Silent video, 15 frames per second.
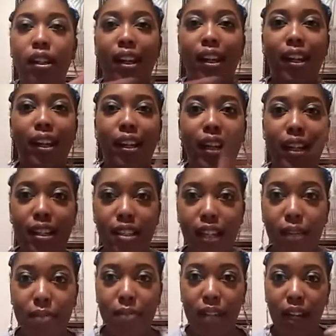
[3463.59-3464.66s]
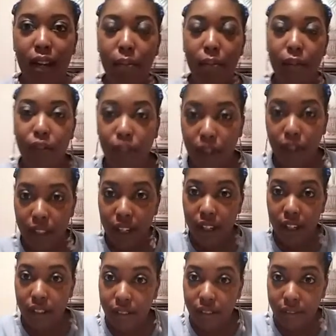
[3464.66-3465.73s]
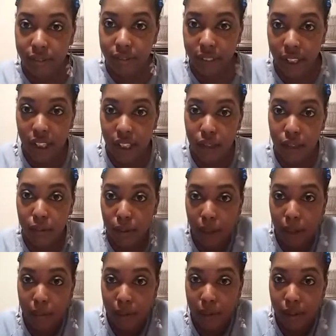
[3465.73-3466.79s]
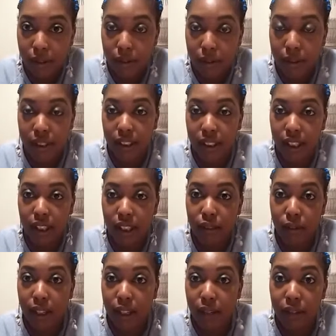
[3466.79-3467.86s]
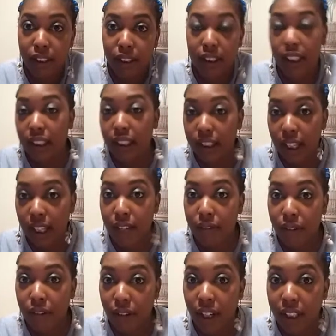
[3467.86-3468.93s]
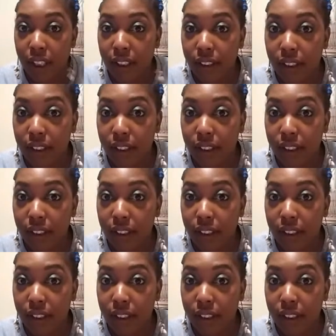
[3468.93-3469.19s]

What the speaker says: And at the same time, before that, guess who their parents was and guess where they was in slavery, right?